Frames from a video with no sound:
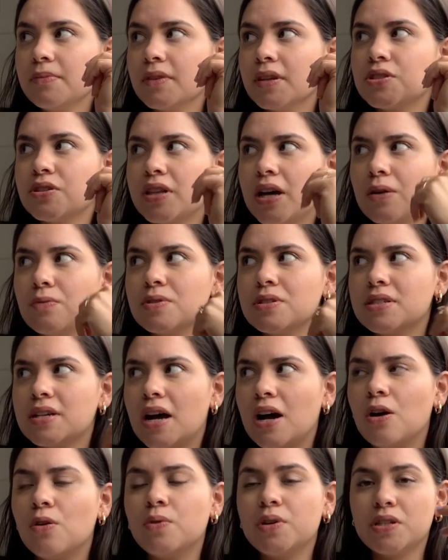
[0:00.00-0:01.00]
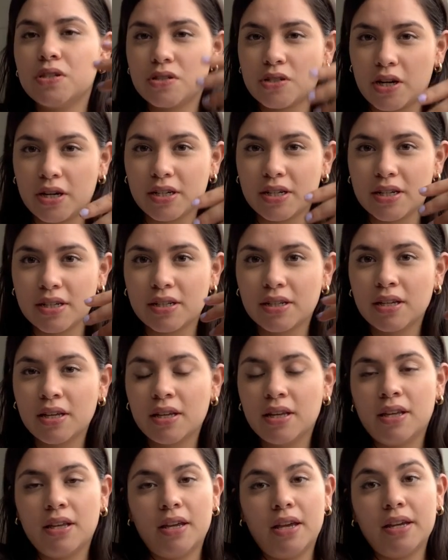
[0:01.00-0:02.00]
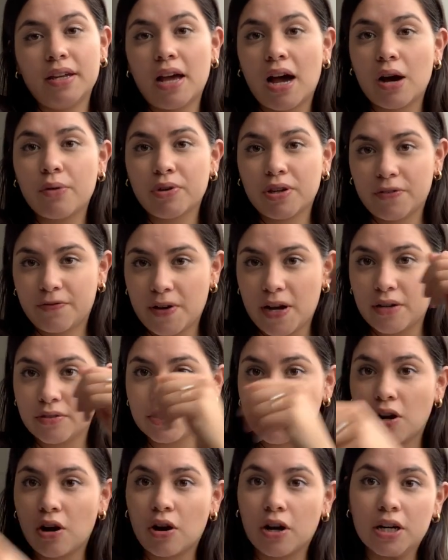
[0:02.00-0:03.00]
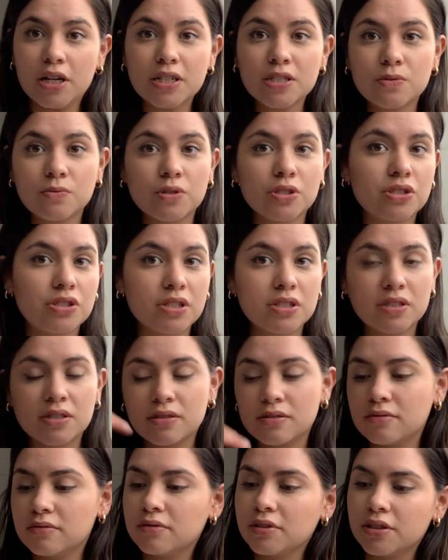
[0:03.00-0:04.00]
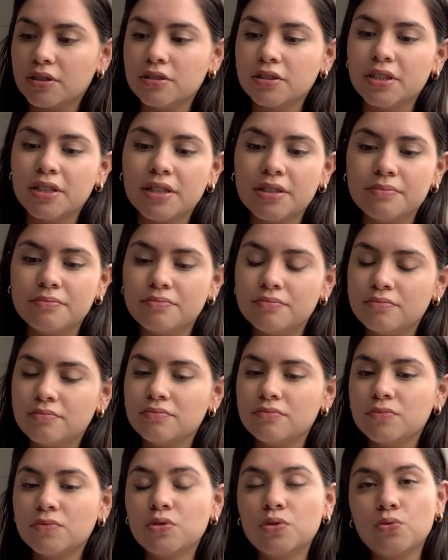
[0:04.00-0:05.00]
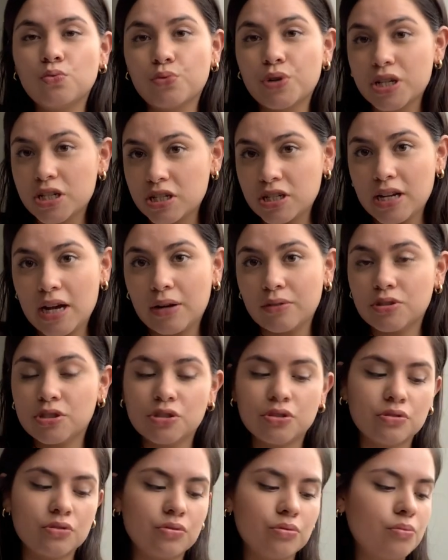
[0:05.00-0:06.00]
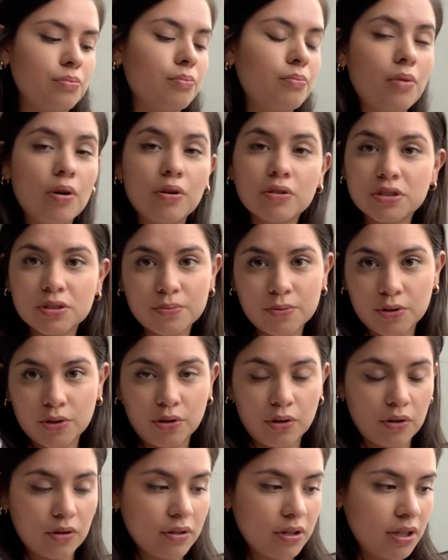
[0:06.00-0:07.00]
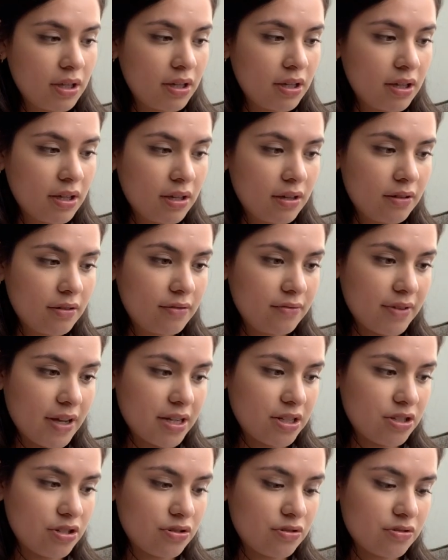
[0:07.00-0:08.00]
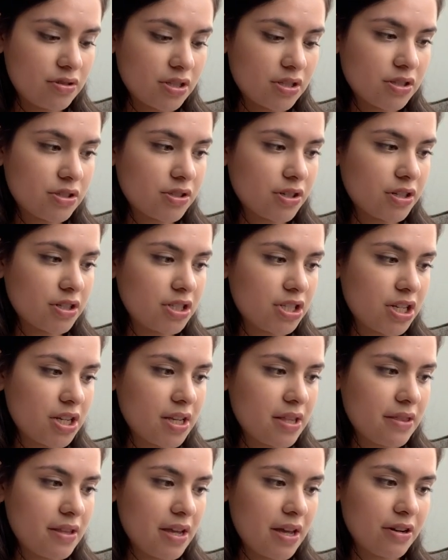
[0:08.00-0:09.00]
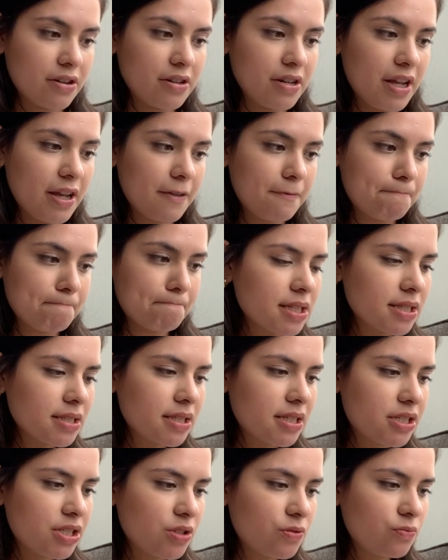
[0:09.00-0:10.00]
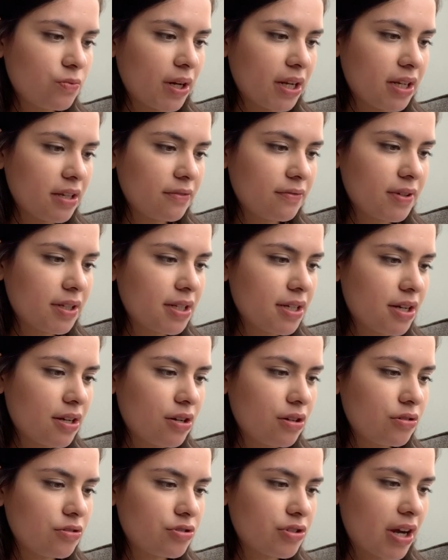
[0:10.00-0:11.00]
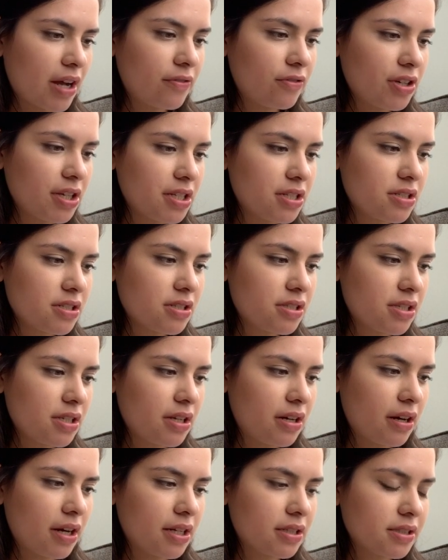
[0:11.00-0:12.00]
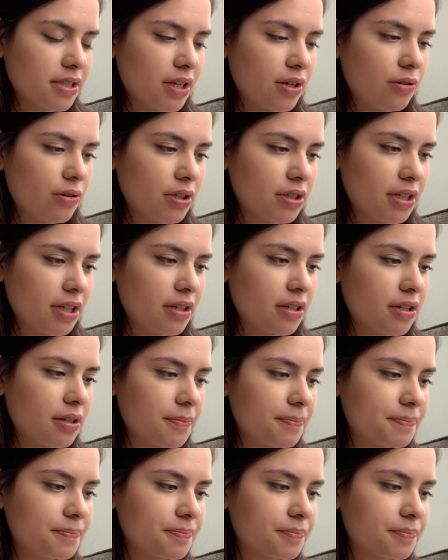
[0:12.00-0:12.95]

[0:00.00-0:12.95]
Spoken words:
So that was how we started and how we found ours, was just literally reaching out to multiple venues and searching the internet. Destination wedding video, travel agency, or on-site coordinator.